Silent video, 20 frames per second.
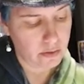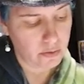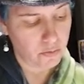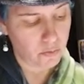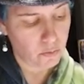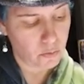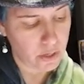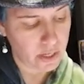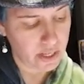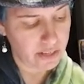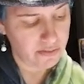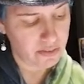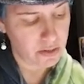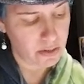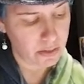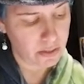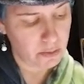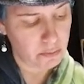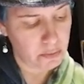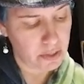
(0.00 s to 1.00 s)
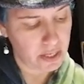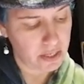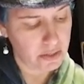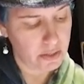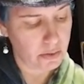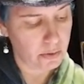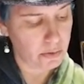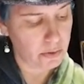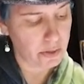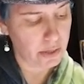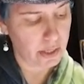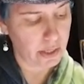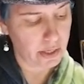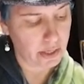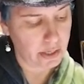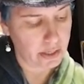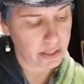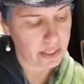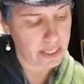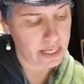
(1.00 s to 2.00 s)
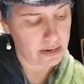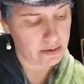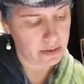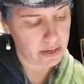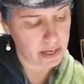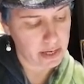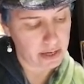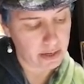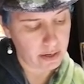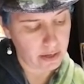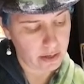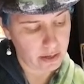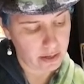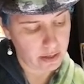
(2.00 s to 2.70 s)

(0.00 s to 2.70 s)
What if there's a big door down here?